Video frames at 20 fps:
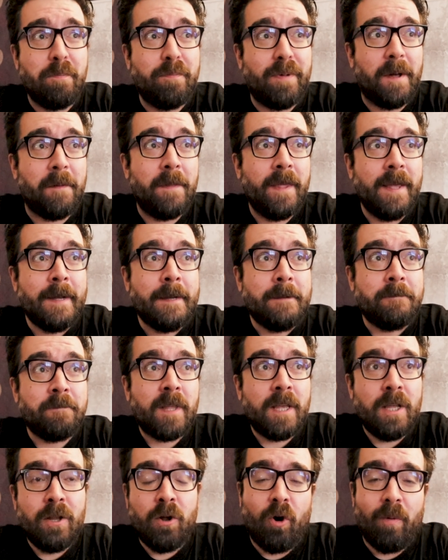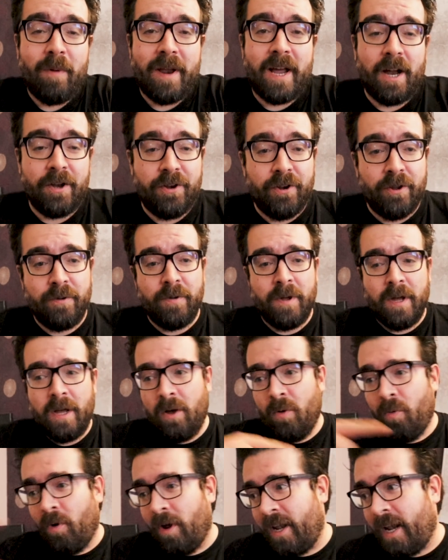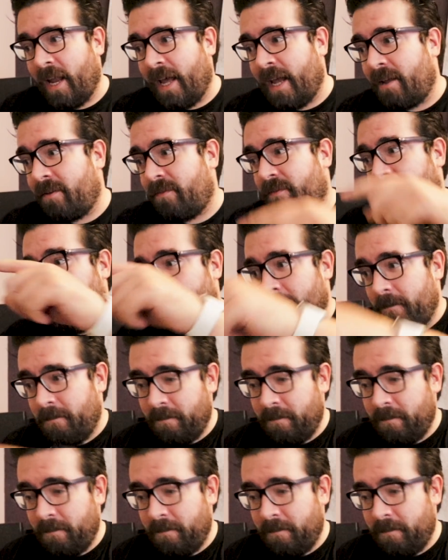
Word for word: but normally I do one length